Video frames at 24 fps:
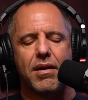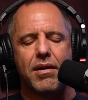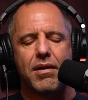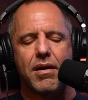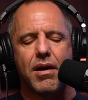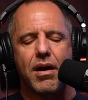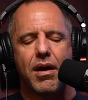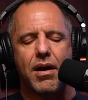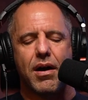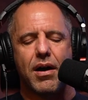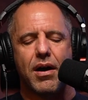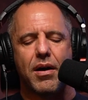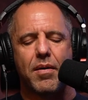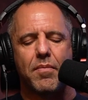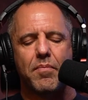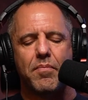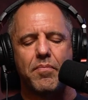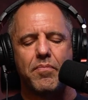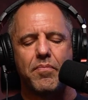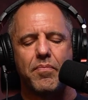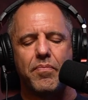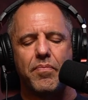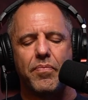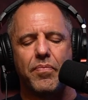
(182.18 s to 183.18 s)

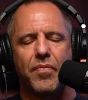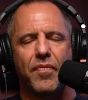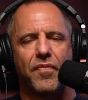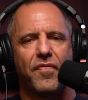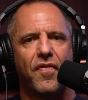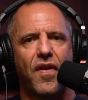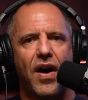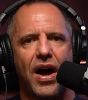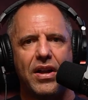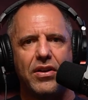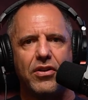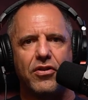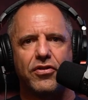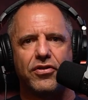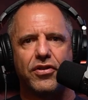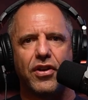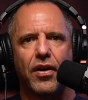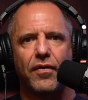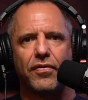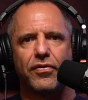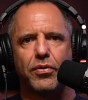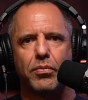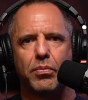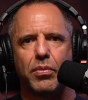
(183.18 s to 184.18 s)
find
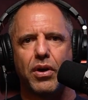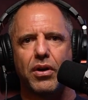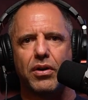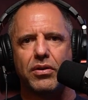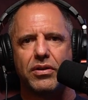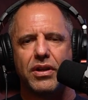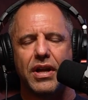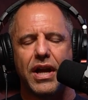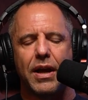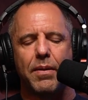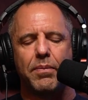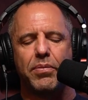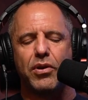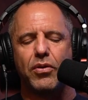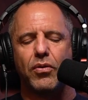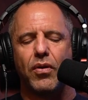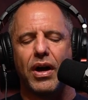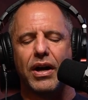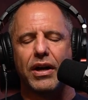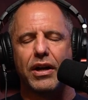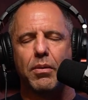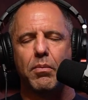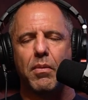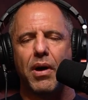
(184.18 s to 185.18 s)
yourself some good tape you
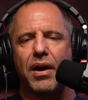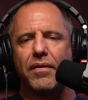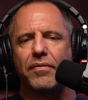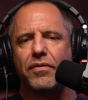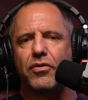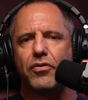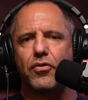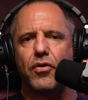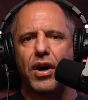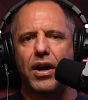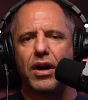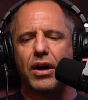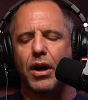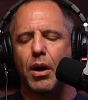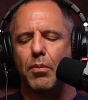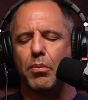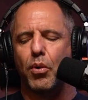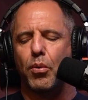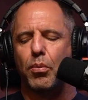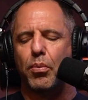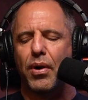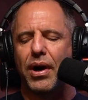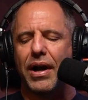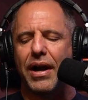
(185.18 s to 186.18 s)
like. You might have to try a couple
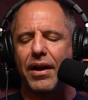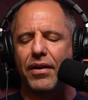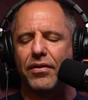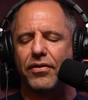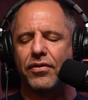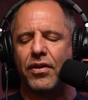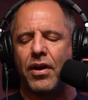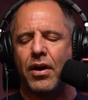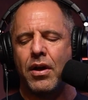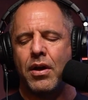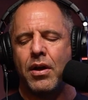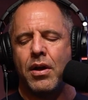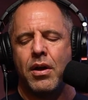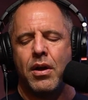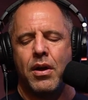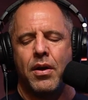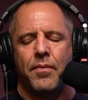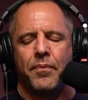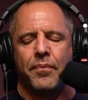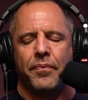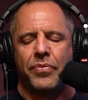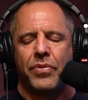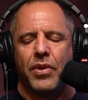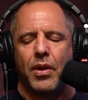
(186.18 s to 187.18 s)
brands,
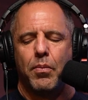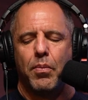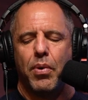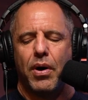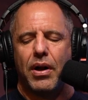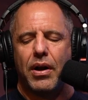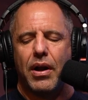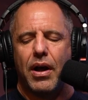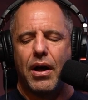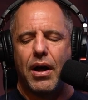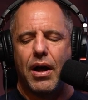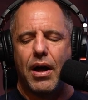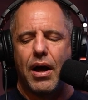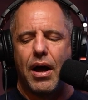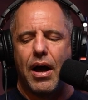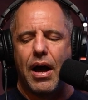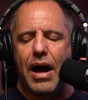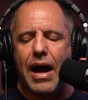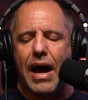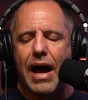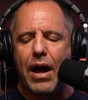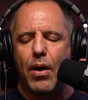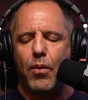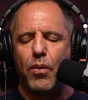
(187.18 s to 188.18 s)
but
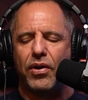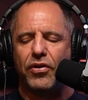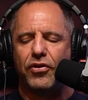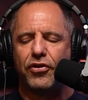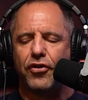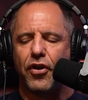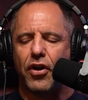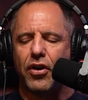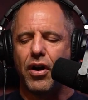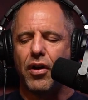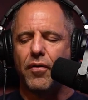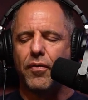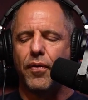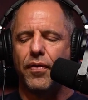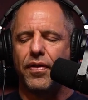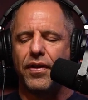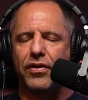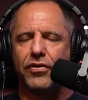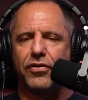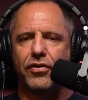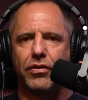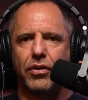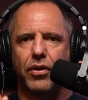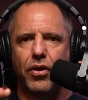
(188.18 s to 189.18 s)
I always start off with
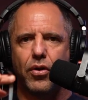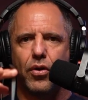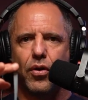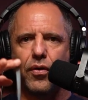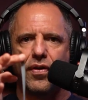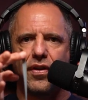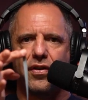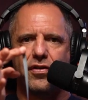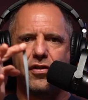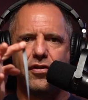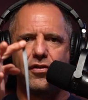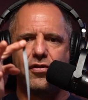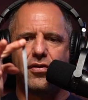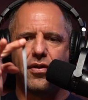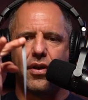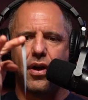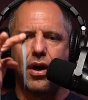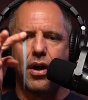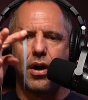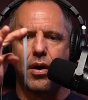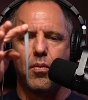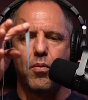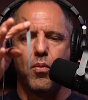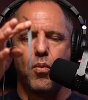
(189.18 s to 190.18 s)
these little, this is
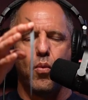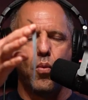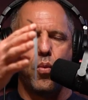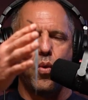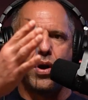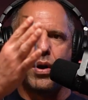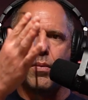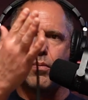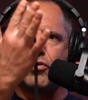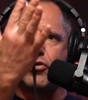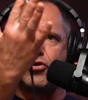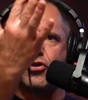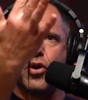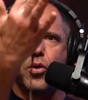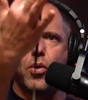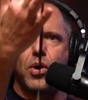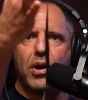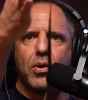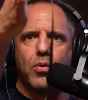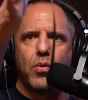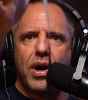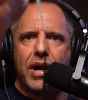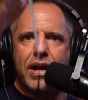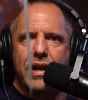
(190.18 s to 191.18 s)
what I'm
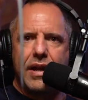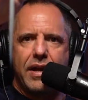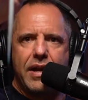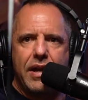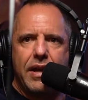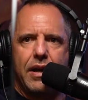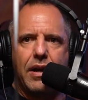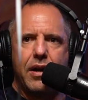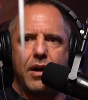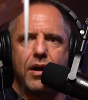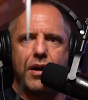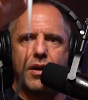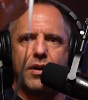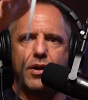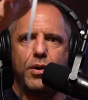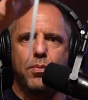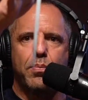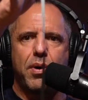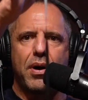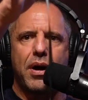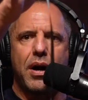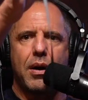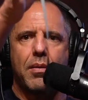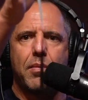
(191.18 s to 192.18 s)
showing right here, and you're
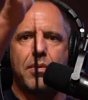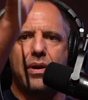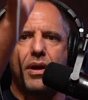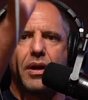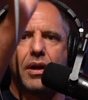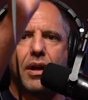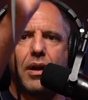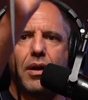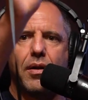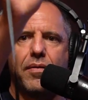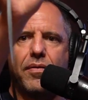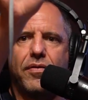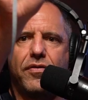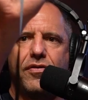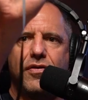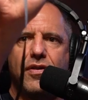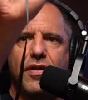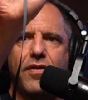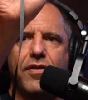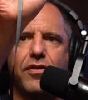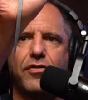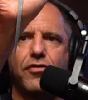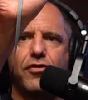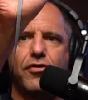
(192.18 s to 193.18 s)
probably not going to see
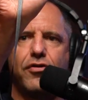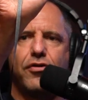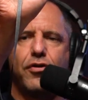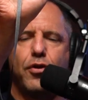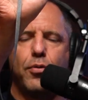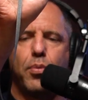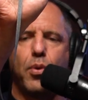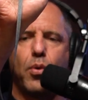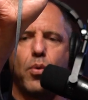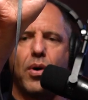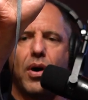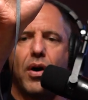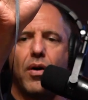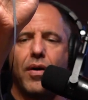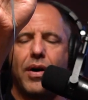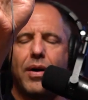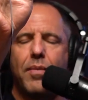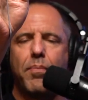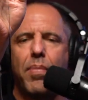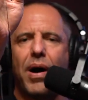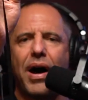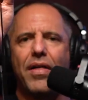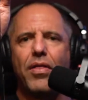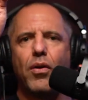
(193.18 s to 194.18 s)
this super well. And
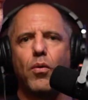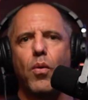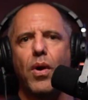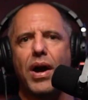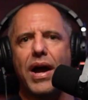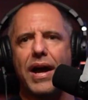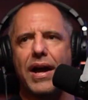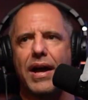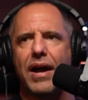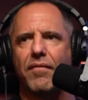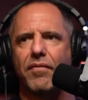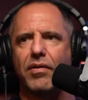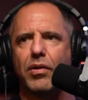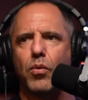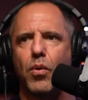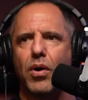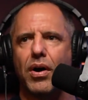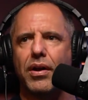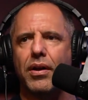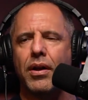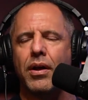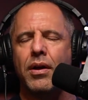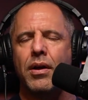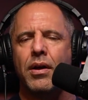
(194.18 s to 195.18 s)
by the way,
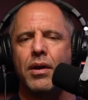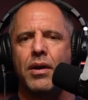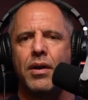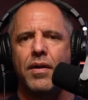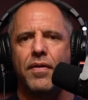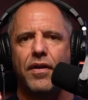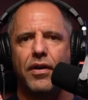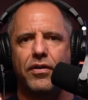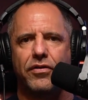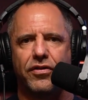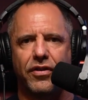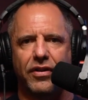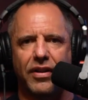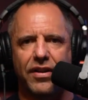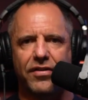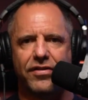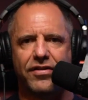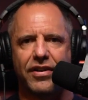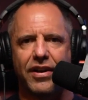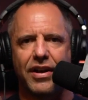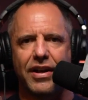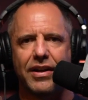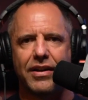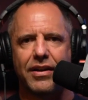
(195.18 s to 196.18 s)
everyone that's
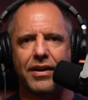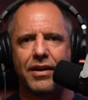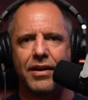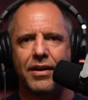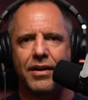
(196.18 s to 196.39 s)
listening,